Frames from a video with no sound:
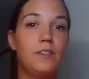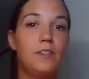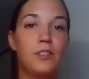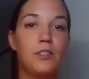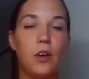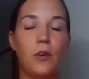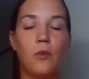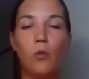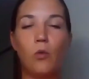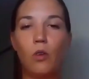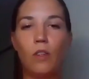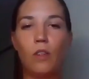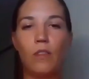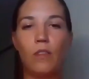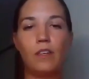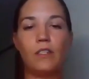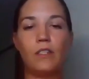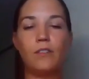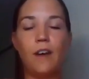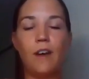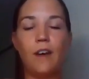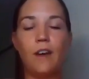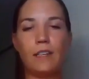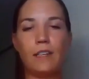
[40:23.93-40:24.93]
So all of those
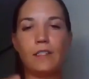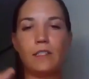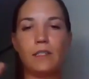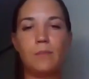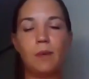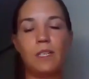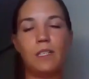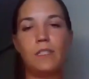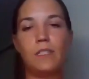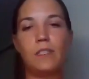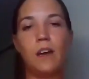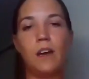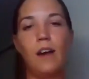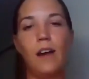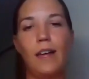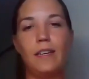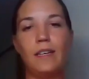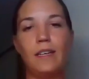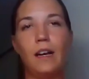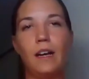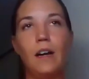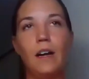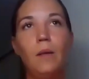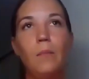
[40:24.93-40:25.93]
factors might start
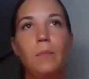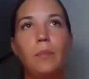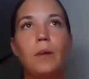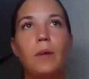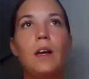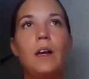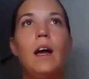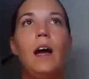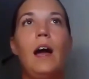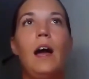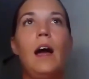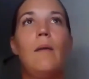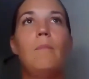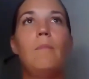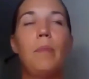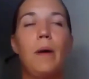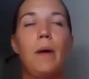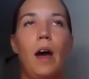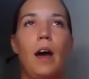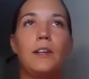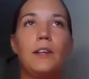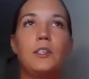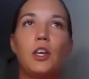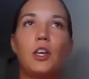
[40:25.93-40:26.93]
adding up.
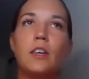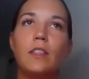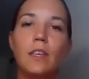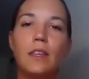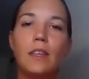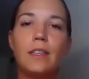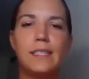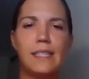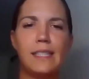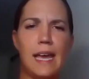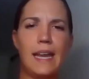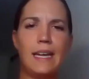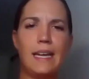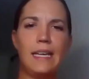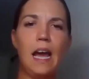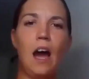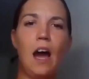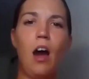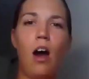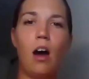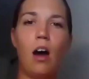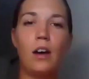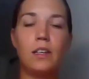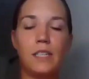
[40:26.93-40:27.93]
But I don't think there's any
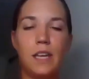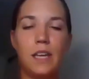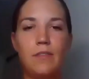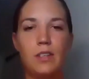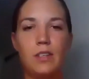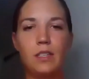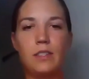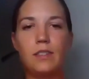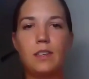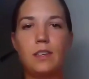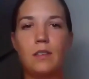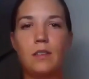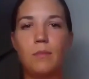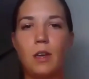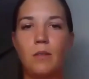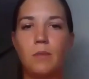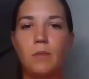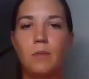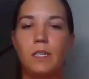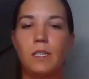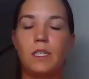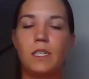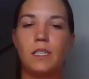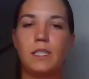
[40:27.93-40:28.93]
hard evidence at the
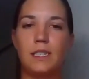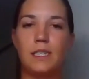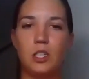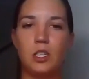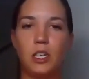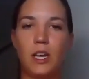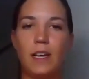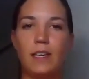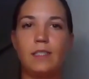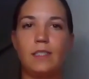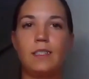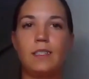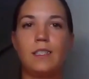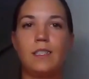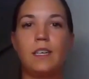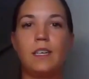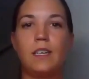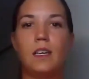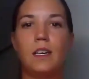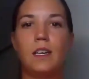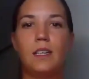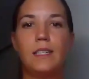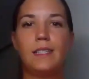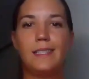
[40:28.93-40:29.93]
moment to suggest
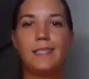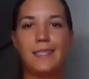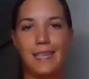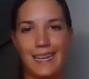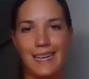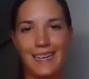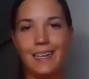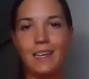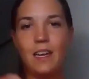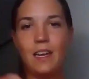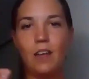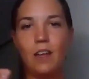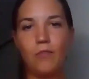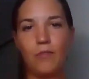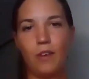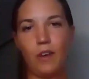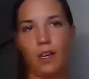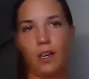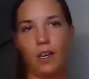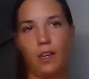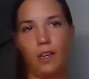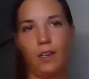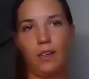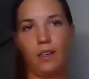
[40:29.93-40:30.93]

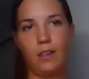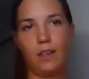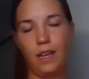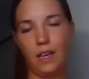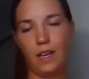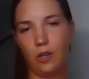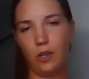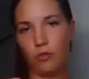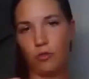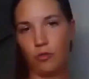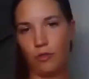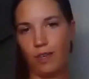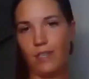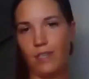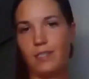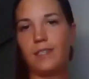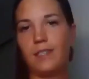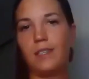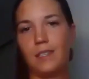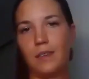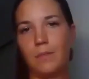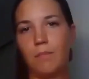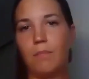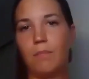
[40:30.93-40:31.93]
significant increase
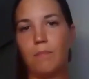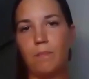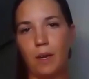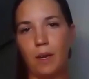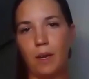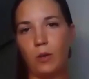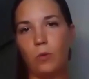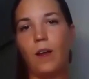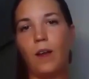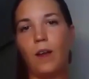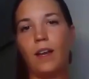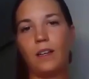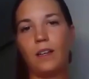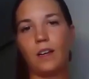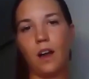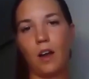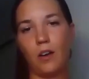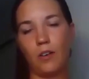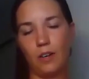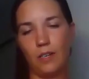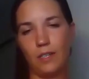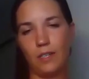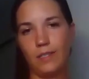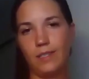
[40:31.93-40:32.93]
in Benguela
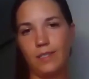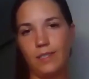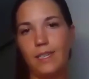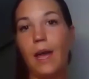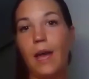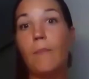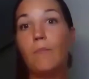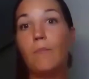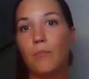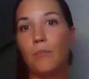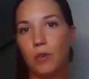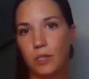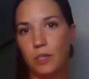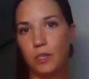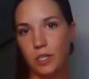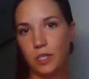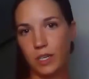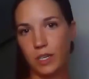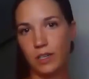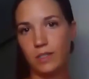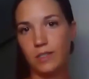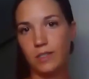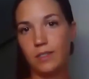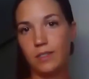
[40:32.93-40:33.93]
current
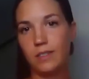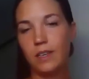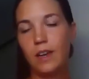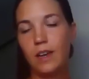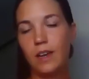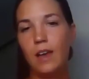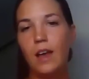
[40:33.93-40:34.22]
temperatures.